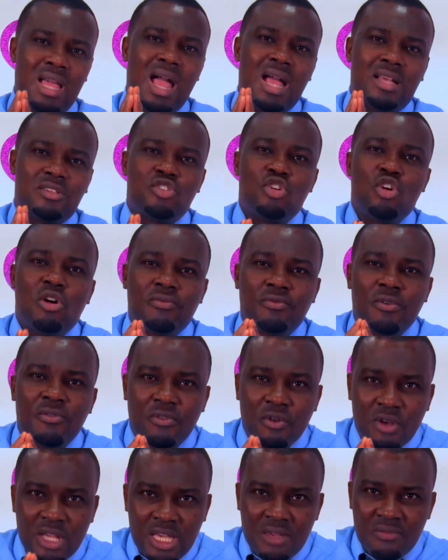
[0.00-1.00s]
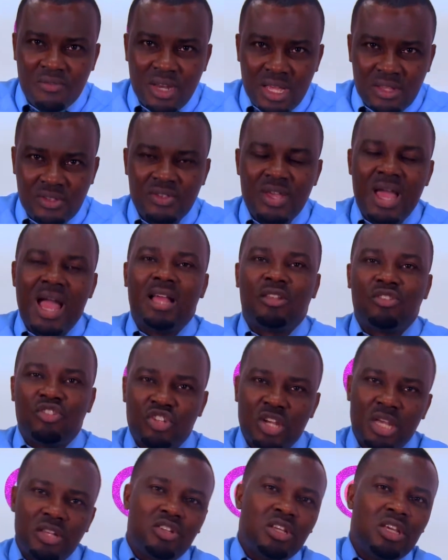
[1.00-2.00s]
ask God for forgiveness and
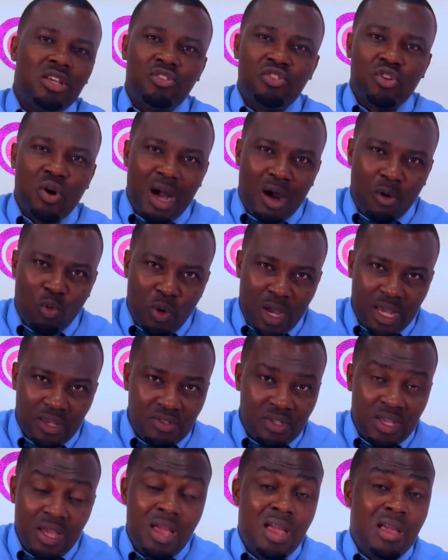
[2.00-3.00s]
change his or her ways,